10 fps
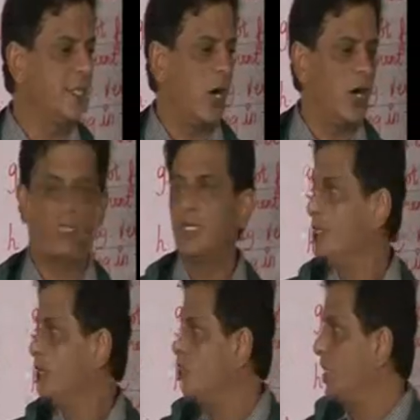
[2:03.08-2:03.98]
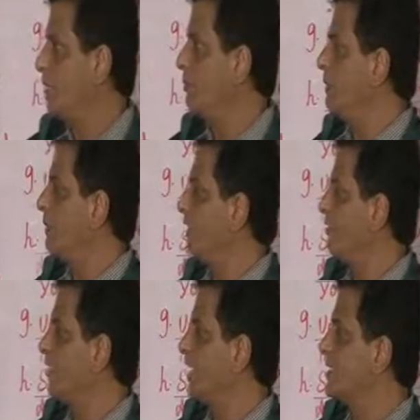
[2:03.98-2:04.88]
dog. What do you mean by the
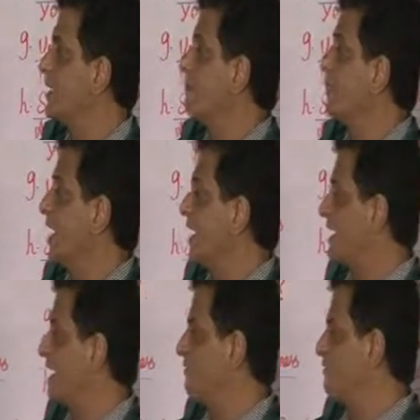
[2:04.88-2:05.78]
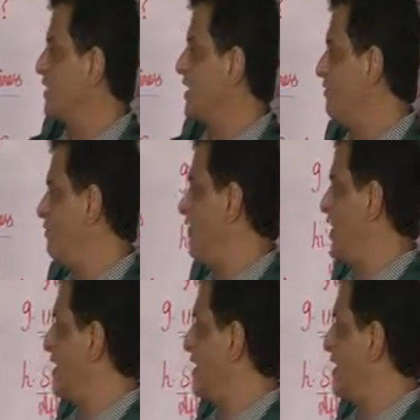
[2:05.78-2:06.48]
phrase? A rough, tough and